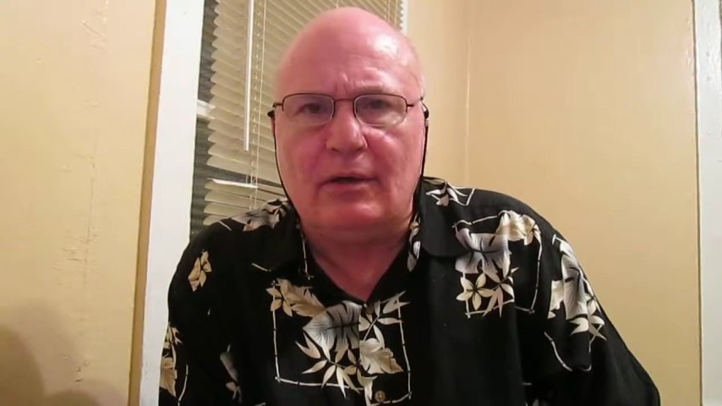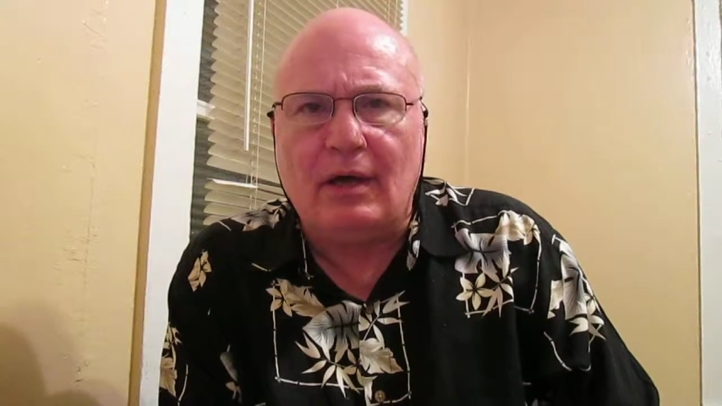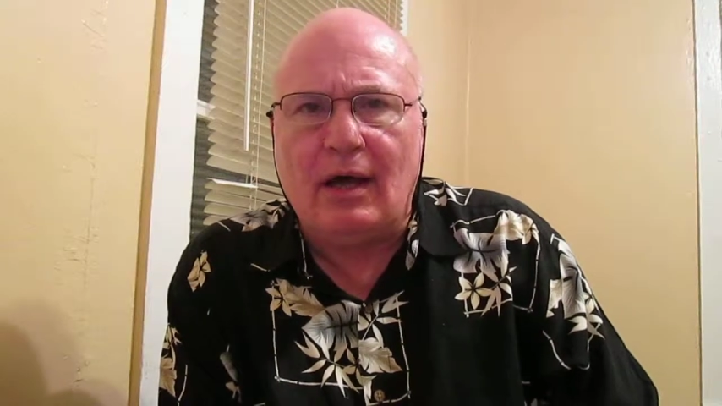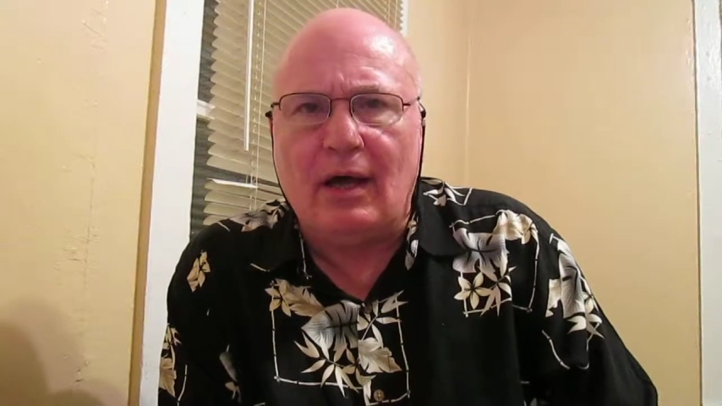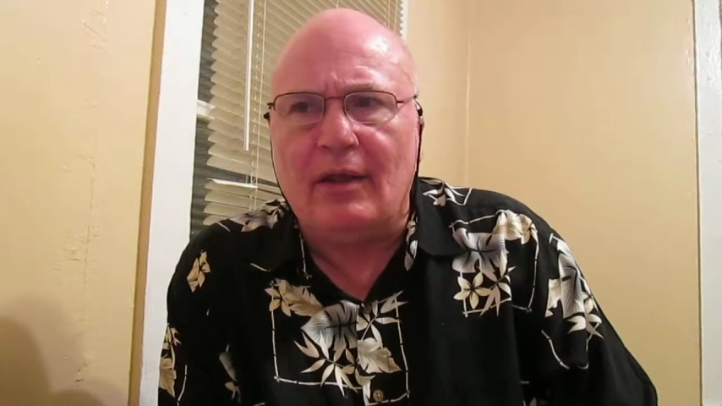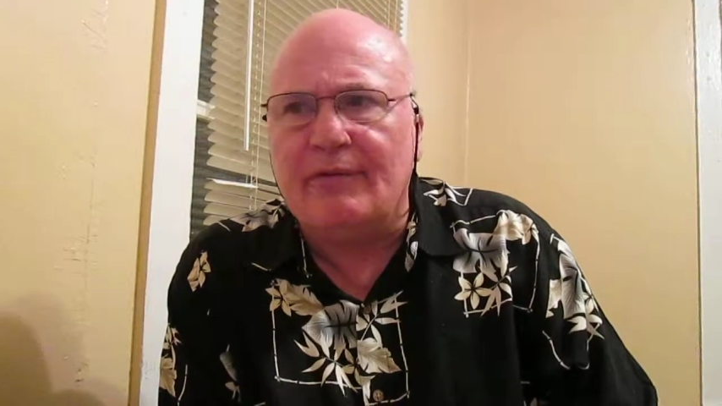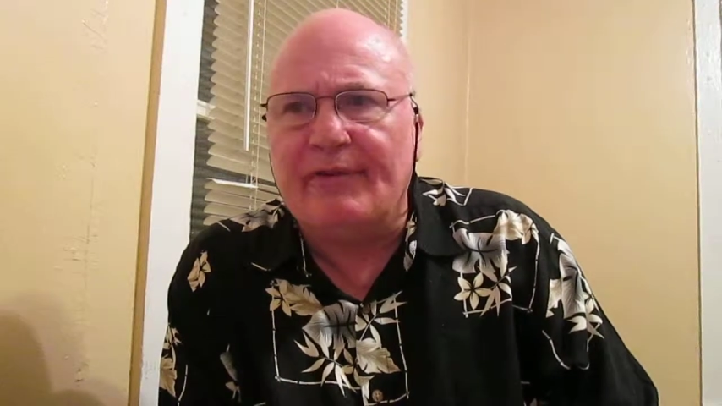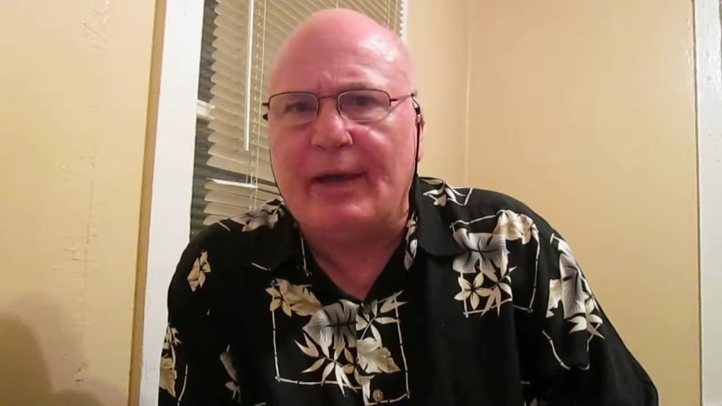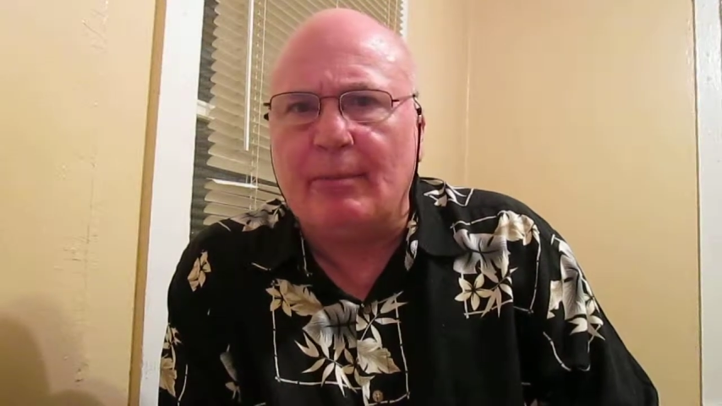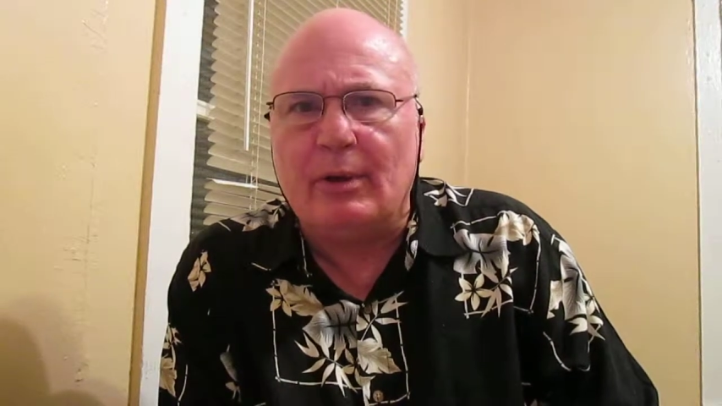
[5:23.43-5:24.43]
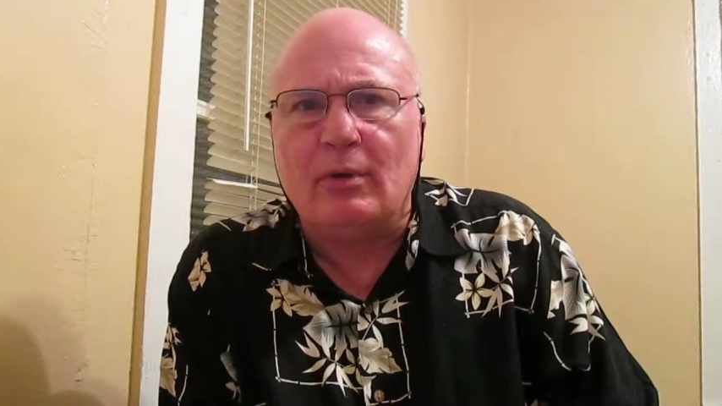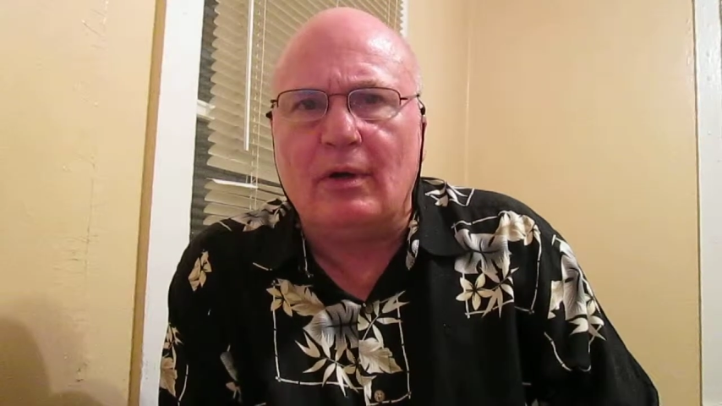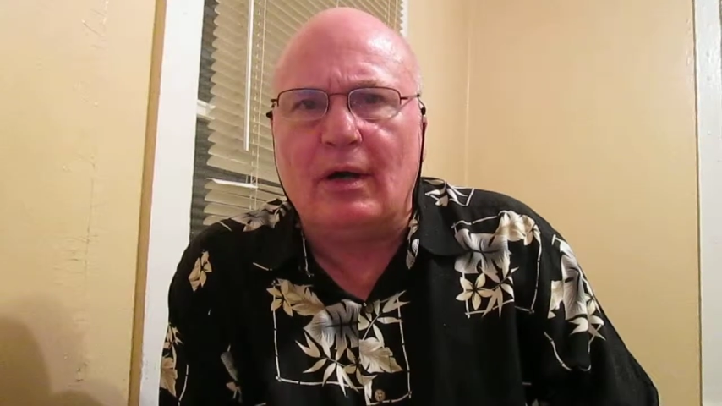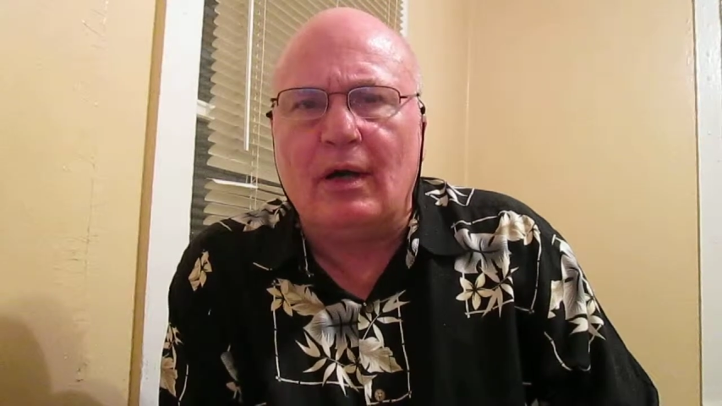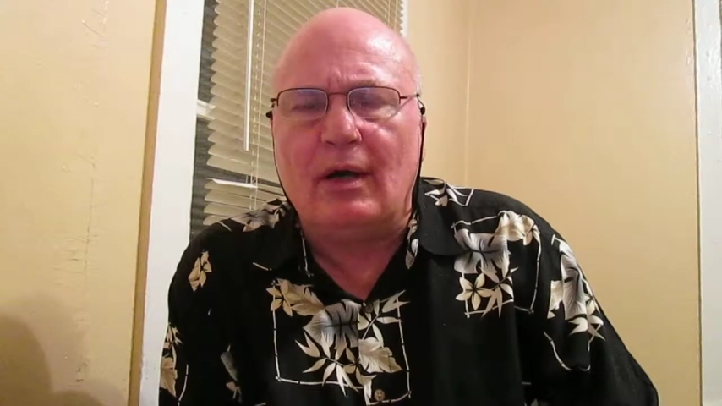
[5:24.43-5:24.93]
The family
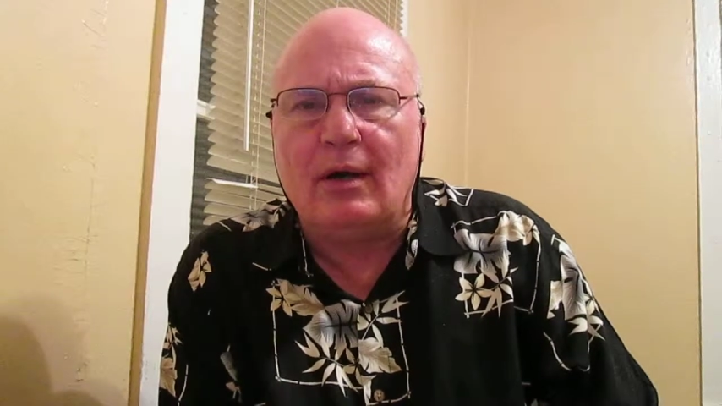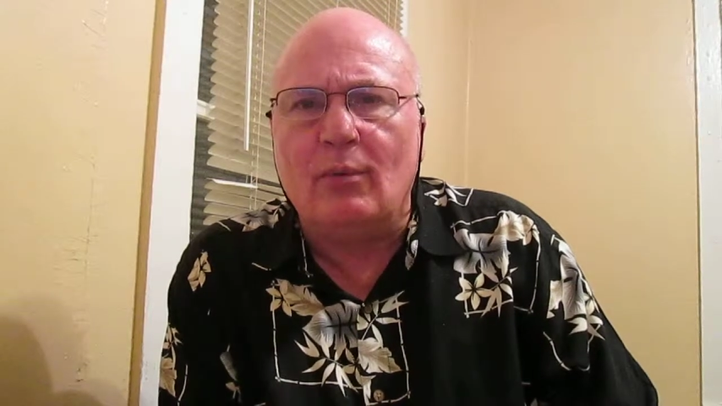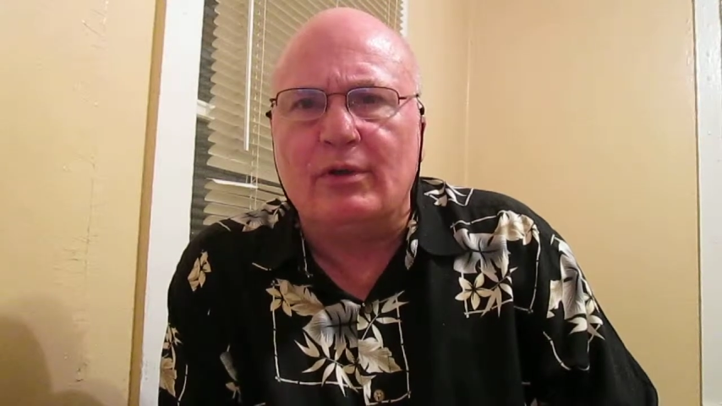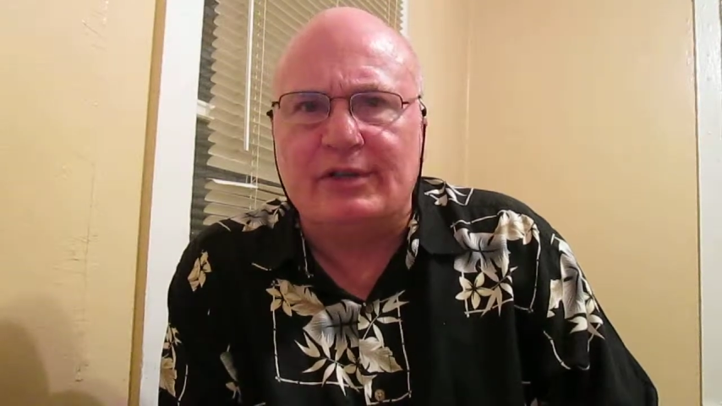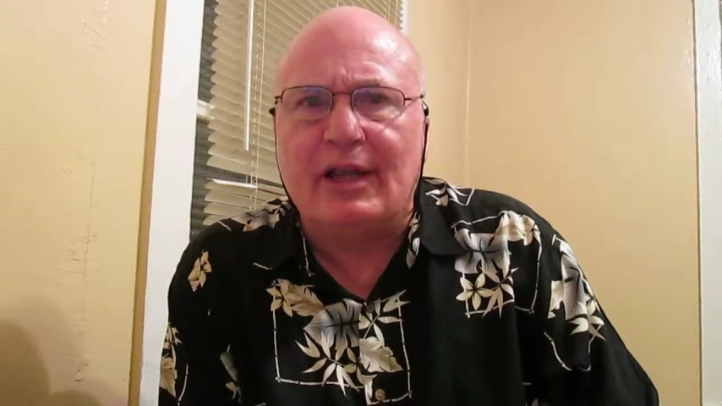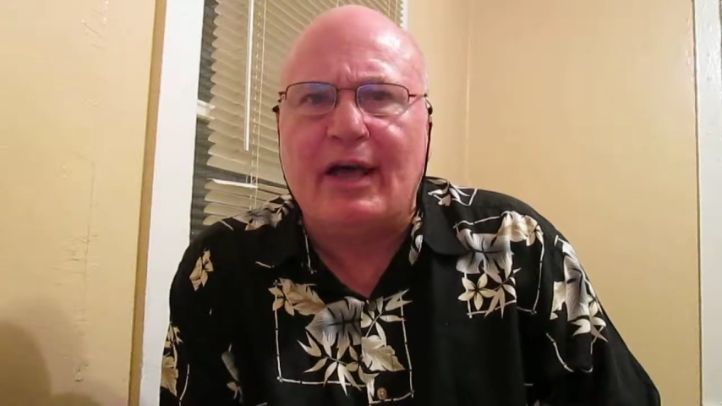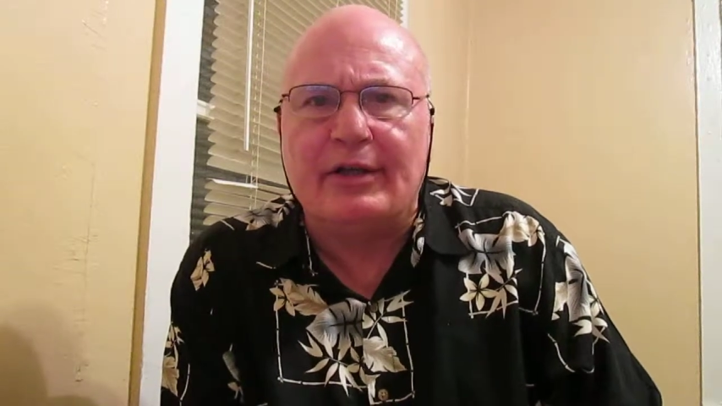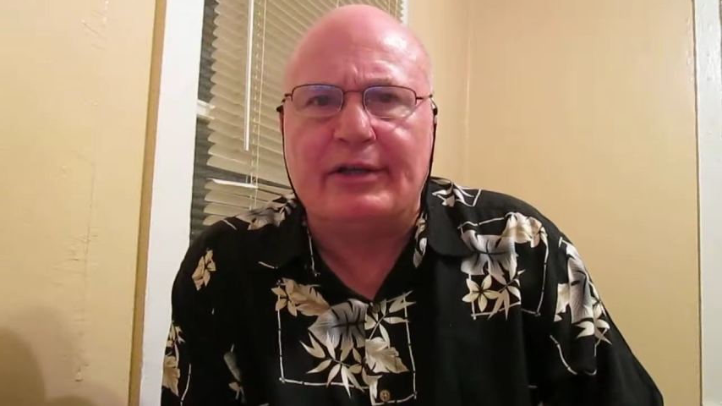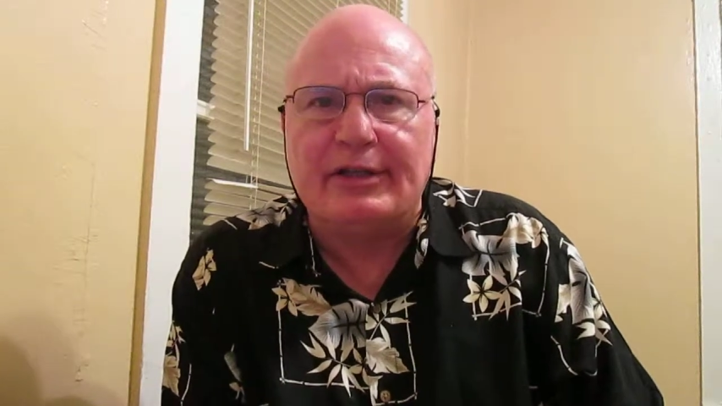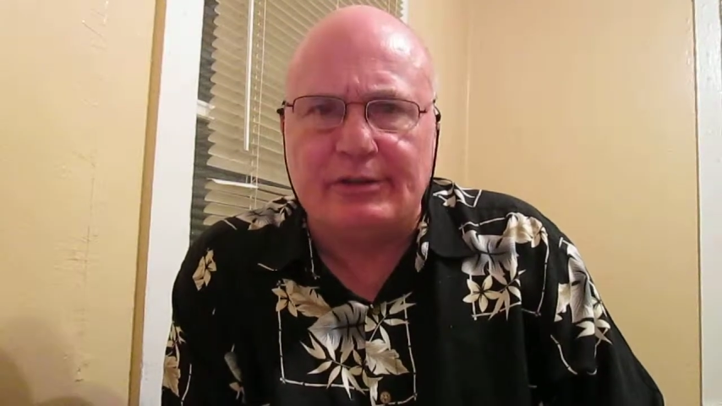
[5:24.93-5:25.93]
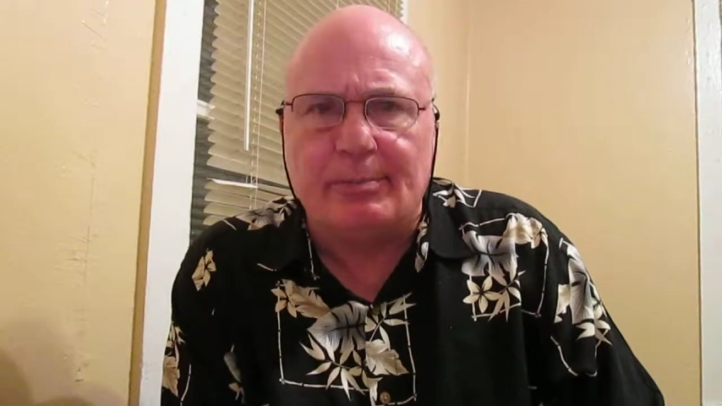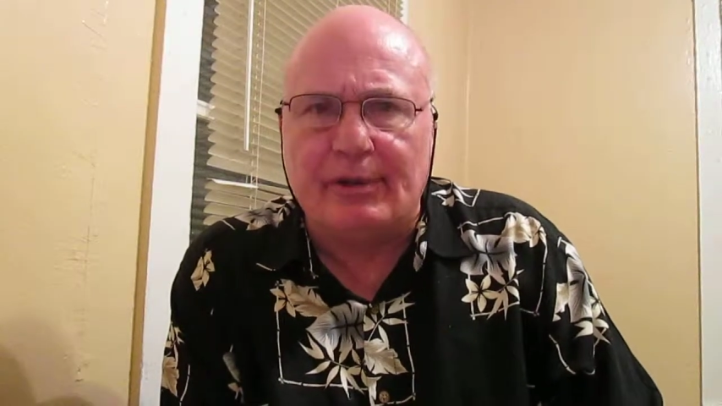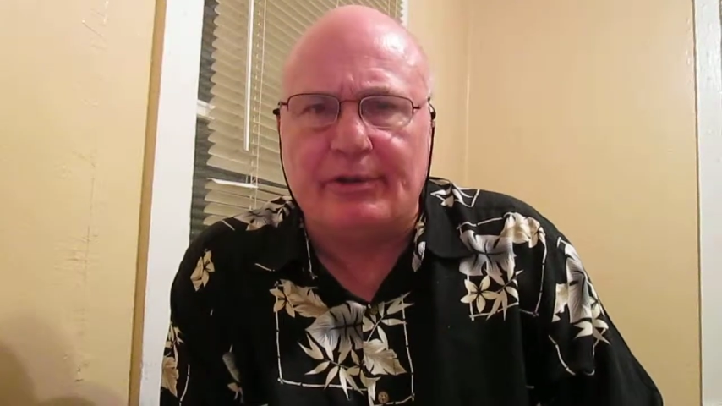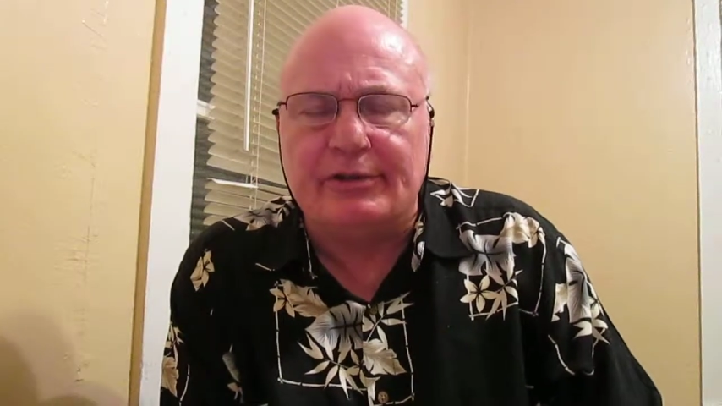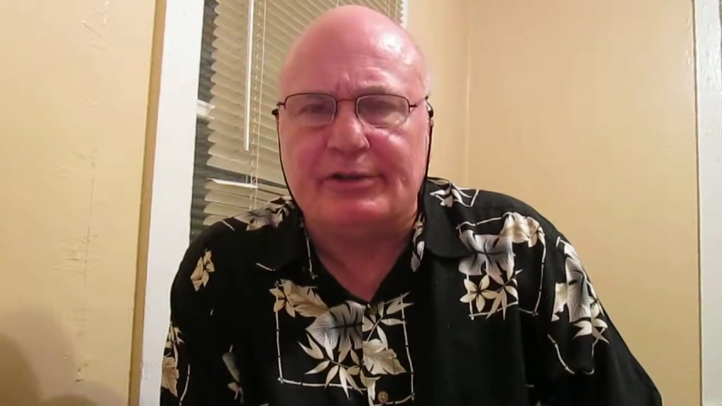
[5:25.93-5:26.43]
was allowed to
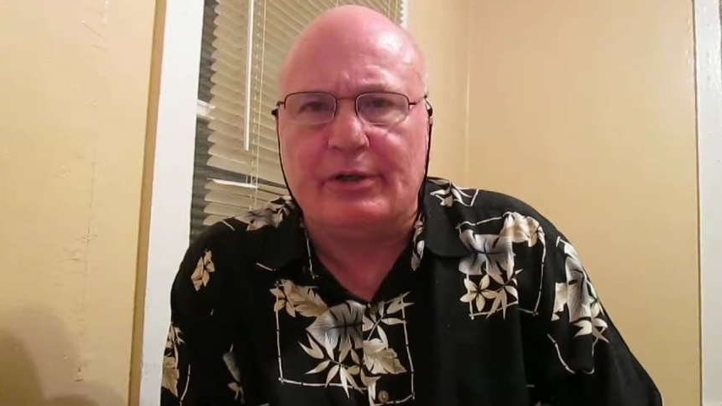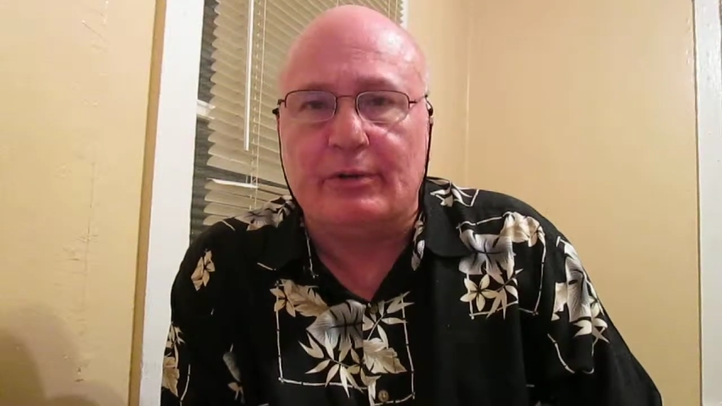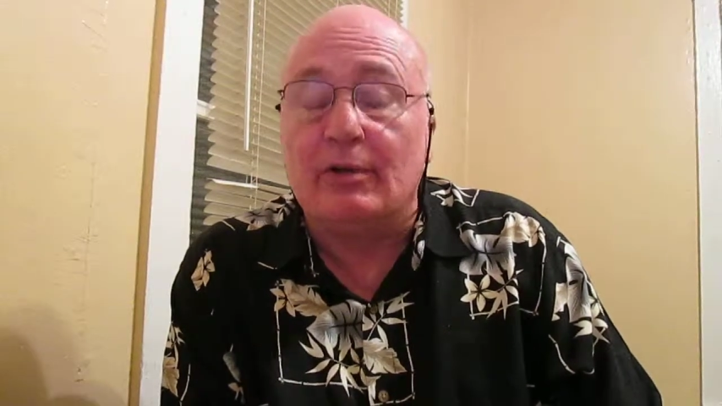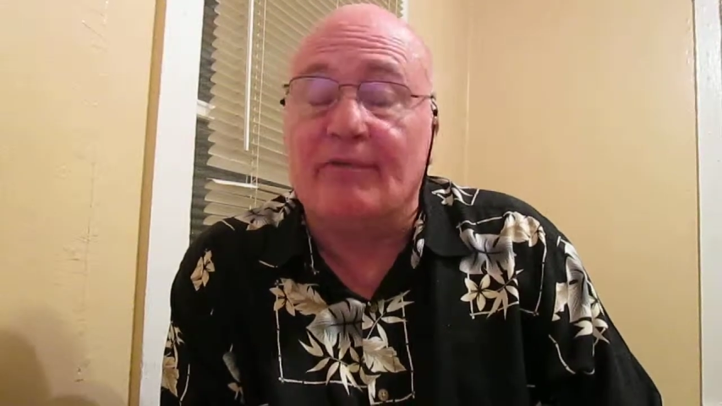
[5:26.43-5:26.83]
discipline their children,